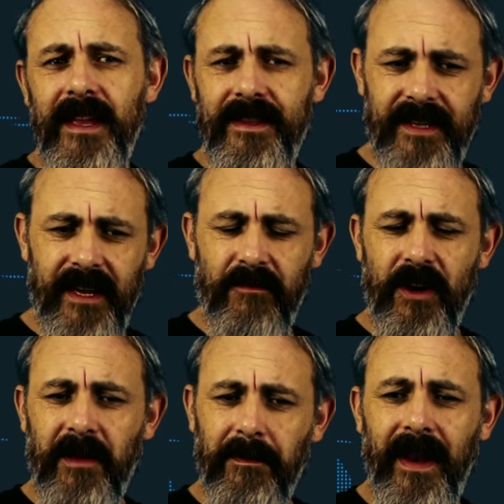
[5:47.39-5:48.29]
It's a
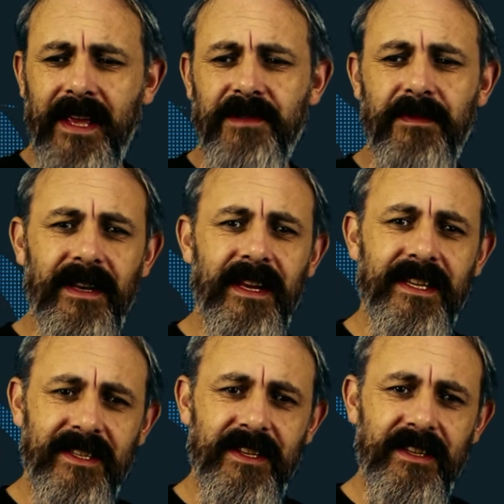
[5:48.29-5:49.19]
worker placement.
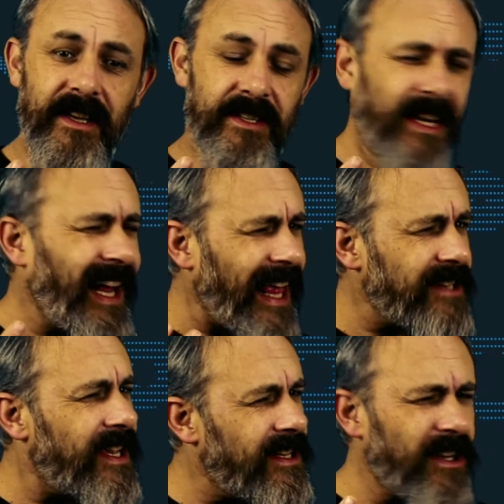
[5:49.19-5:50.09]
It's just it's a
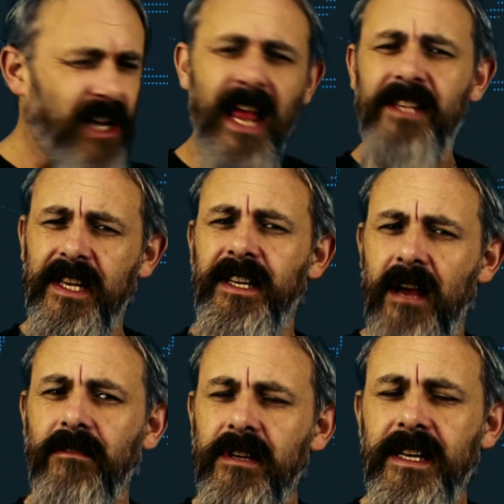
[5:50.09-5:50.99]
classic. It's a classic now.